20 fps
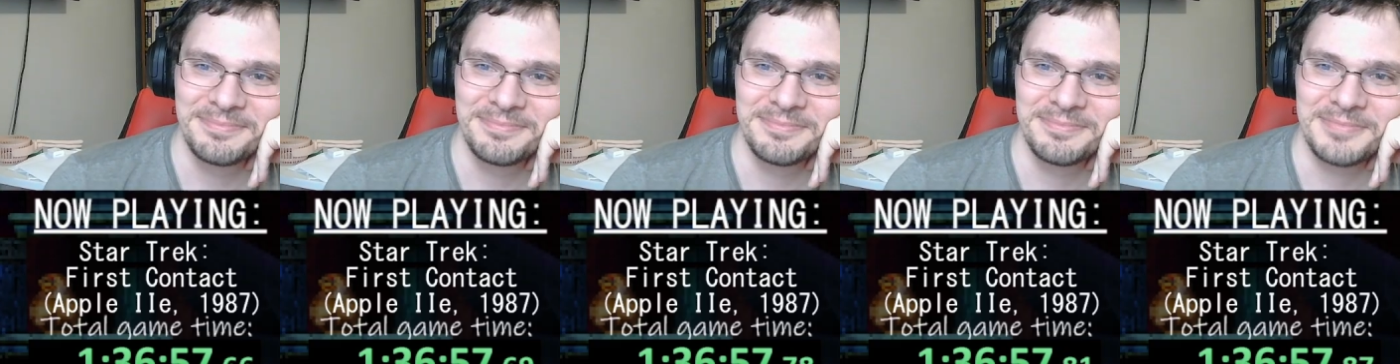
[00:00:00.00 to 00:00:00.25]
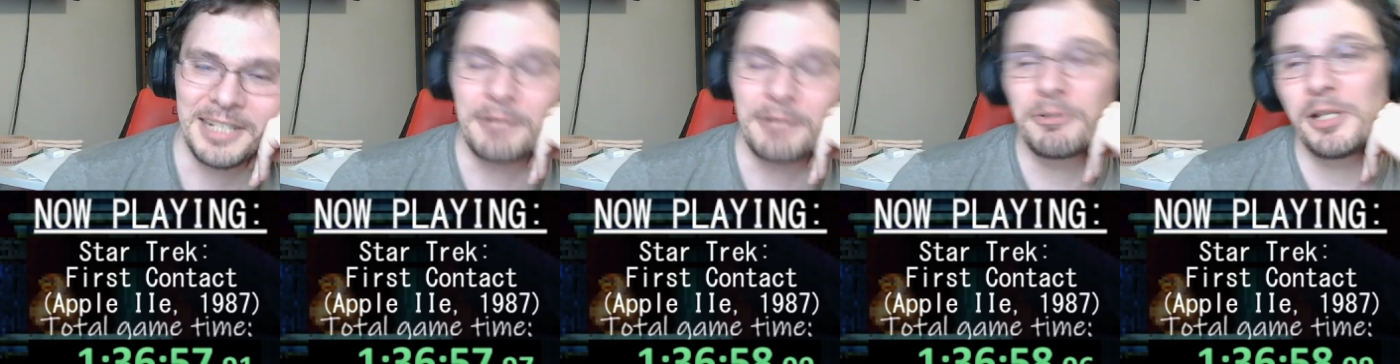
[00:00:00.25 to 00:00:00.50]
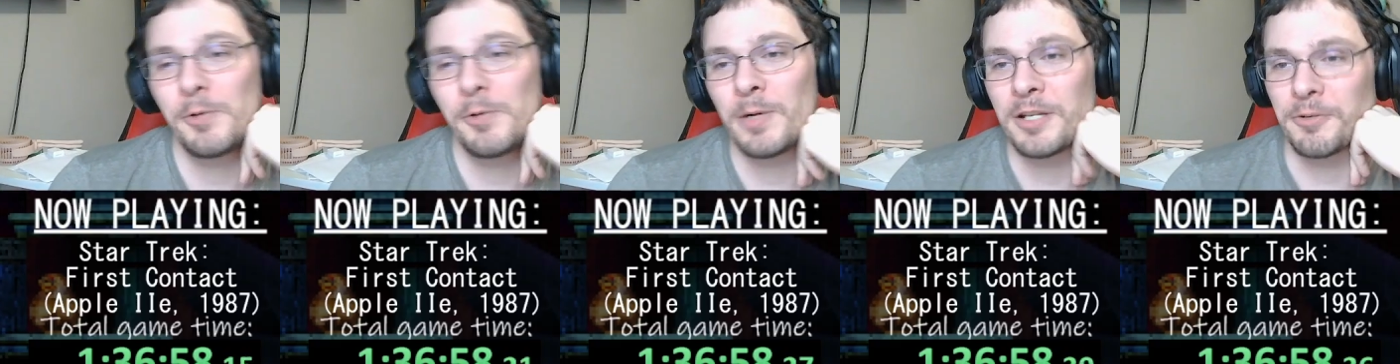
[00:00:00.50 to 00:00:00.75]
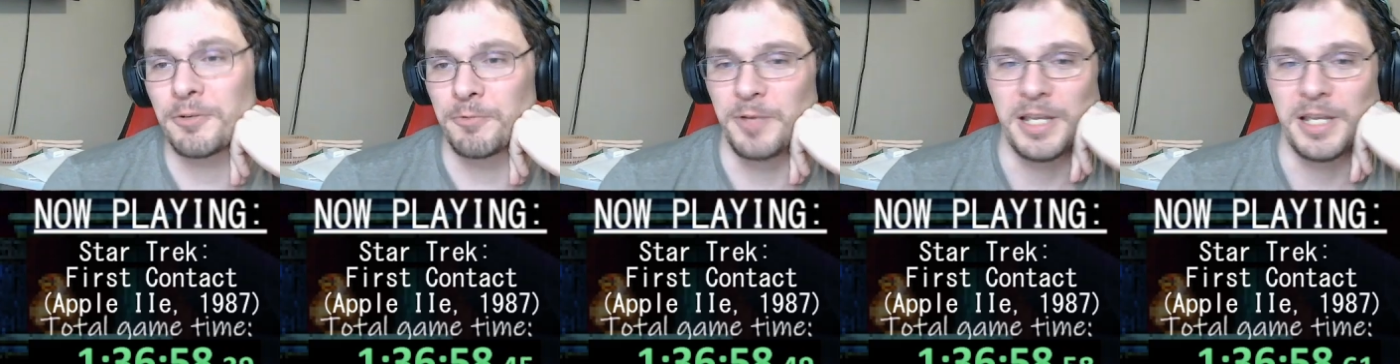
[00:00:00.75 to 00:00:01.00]
I really want
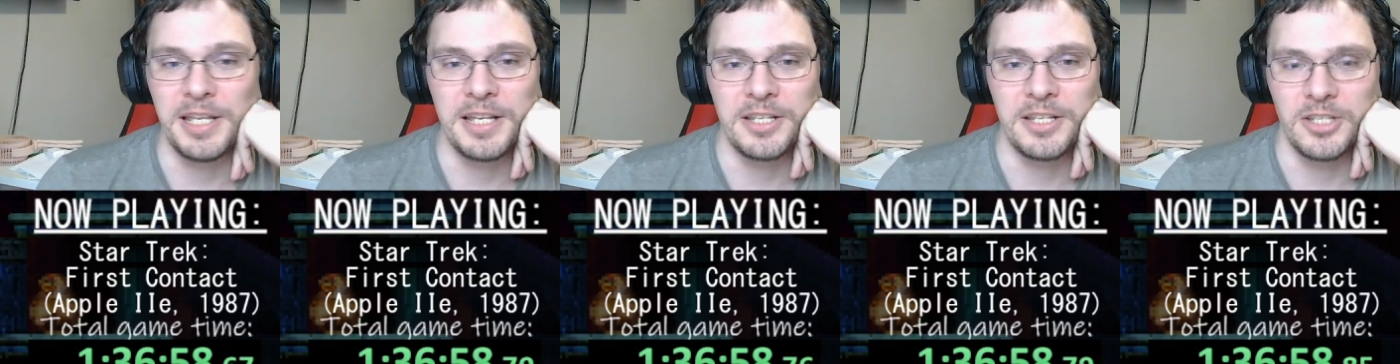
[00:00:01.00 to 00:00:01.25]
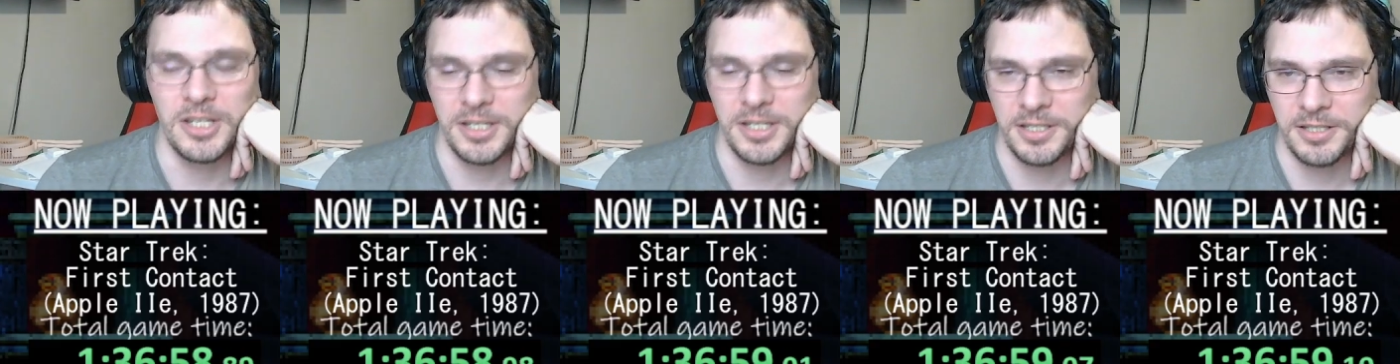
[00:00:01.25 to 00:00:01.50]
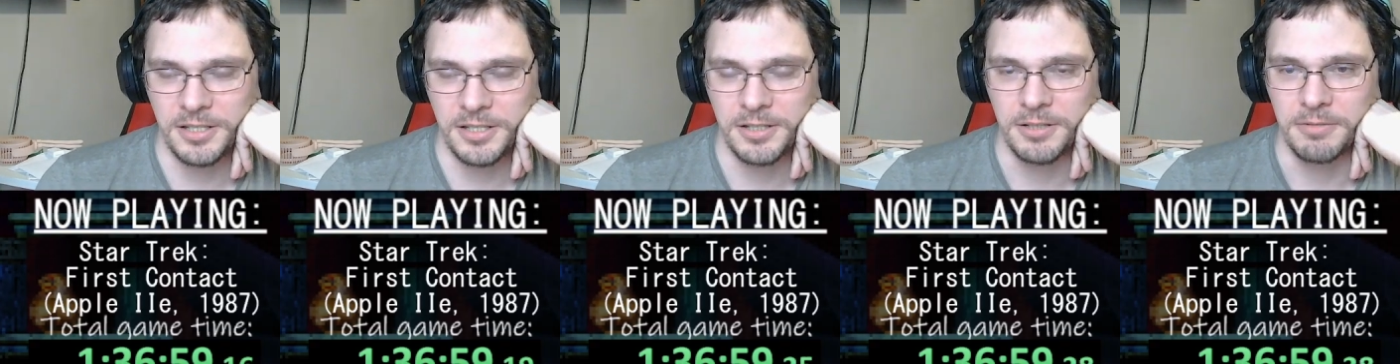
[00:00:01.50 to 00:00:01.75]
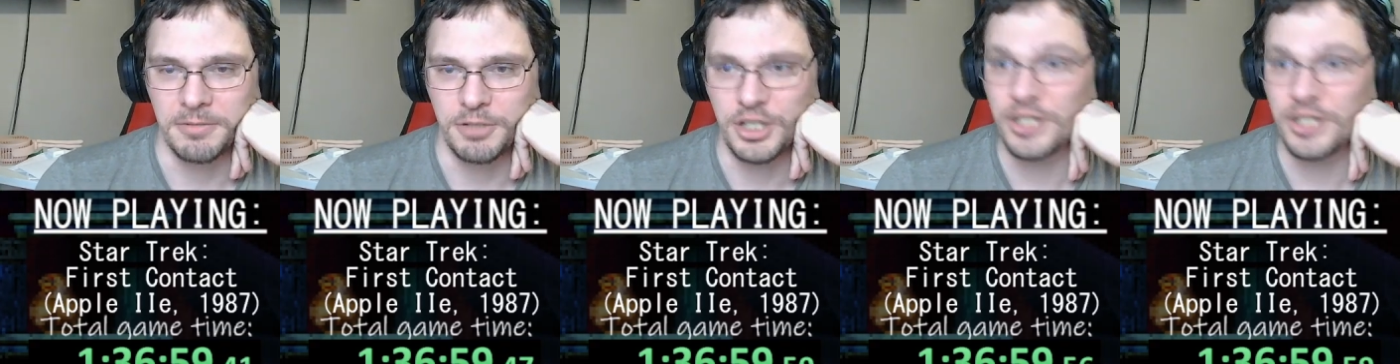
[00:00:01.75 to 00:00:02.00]
to read it just
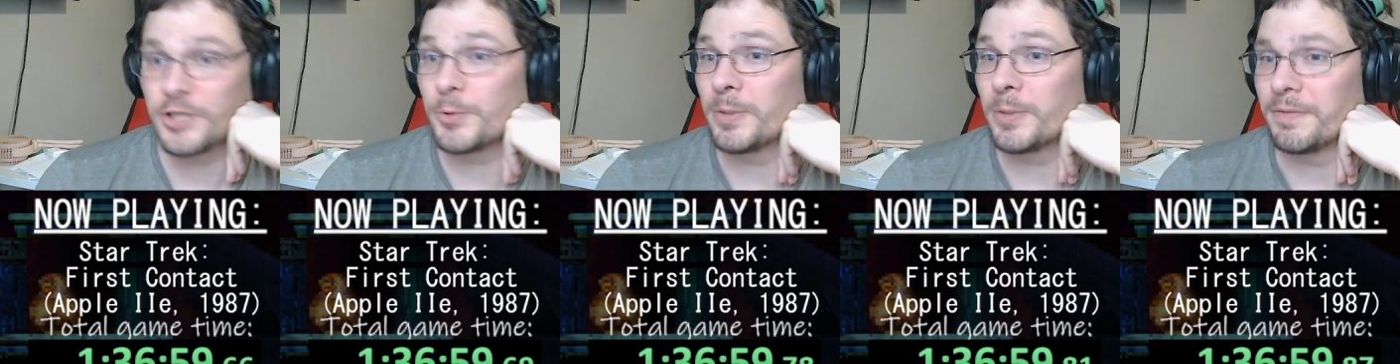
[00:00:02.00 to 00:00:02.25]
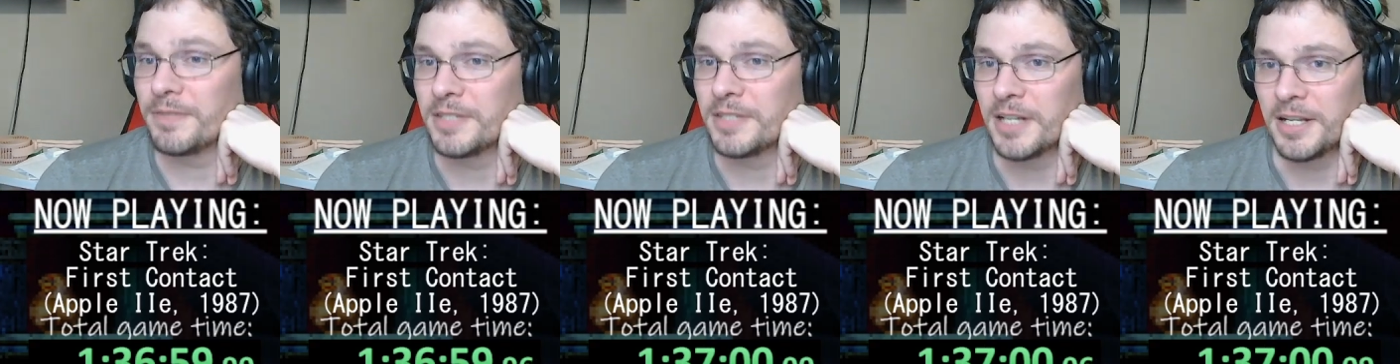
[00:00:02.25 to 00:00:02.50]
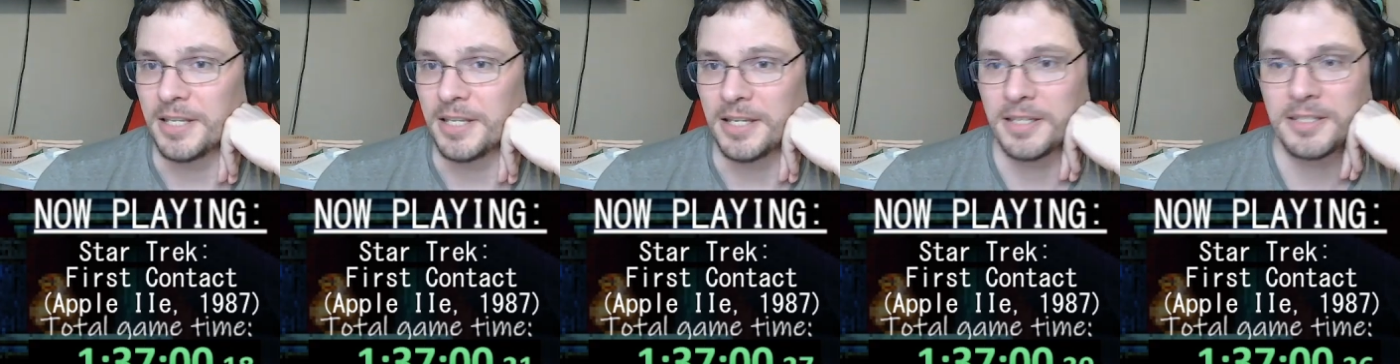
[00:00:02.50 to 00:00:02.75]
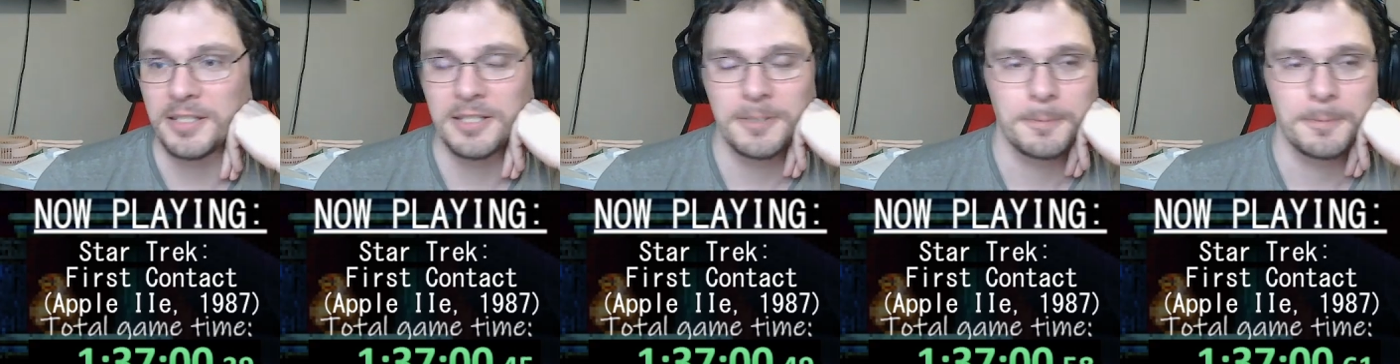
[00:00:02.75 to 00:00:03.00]
to have done
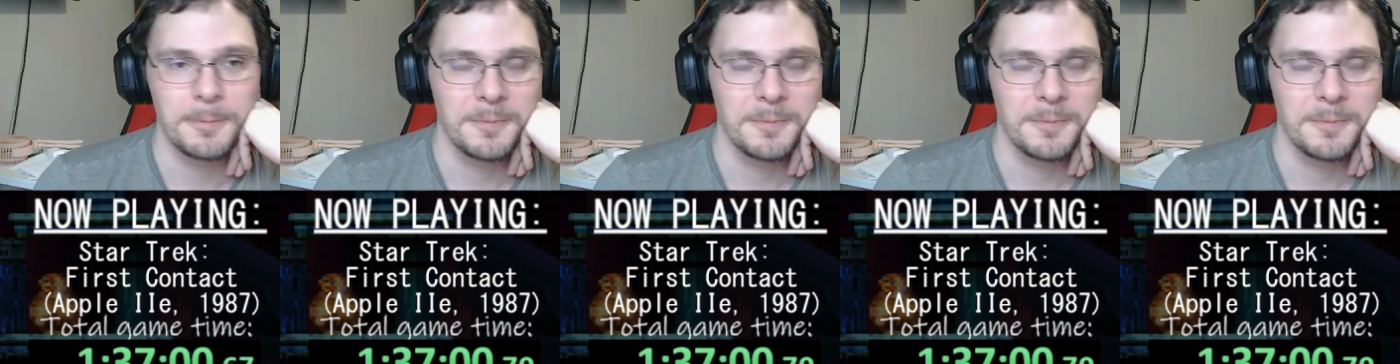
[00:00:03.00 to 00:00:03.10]
it.